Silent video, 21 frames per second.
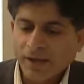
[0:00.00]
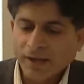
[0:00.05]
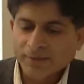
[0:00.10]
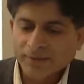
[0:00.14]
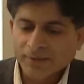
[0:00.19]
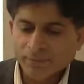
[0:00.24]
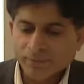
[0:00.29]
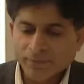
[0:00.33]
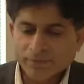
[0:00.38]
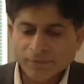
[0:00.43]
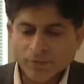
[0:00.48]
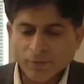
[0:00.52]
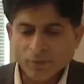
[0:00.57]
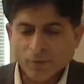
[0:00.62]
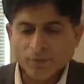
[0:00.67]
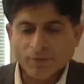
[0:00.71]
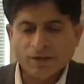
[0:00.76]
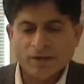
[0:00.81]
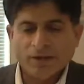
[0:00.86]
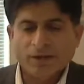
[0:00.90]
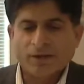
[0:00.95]
And then
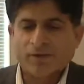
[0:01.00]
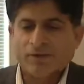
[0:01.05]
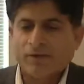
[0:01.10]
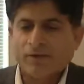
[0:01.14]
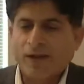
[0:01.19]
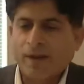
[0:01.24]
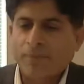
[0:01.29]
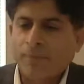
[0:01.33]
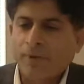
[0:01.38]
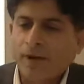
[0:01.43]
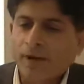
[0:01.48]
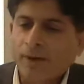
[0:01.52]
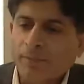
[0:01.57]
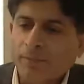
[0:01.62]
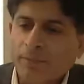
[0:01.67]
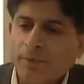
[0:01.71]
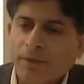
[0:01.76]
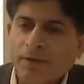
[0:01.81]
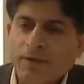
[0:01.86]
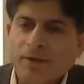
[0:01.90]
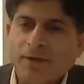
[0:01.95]
before we kind of wrap up,
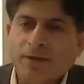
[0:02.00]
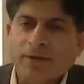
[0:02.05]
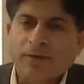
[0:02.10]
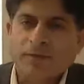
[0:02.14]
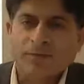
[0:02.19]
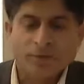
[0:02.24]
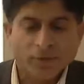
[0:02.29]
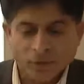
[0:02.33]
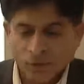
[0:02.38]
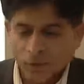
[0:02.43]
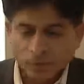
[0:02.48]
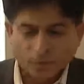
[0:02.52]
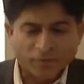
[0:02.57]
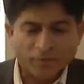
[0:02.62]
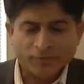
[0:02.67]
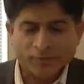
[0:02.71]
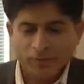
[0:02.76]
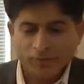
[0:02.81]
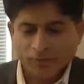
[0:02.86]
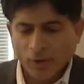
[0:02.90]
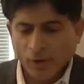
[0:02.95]
we've
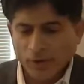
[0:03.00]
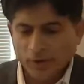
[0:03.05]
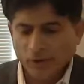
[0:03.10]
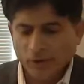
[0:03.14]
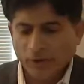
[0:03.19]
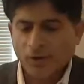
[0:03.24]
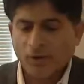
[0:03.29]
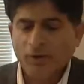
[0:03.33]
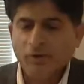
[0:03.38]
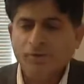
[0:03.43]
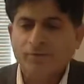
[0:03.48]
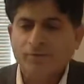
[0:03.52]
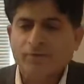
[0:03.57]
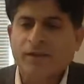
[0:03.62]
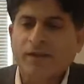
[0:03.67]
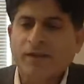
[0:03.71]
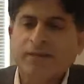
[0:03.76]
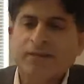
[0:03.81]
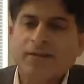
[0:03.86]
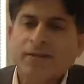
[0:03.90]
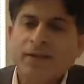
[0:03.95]
talked a lot of
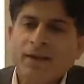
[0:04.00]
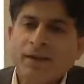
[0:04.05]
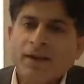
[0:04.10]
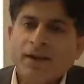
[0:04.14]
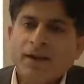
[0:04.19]
things,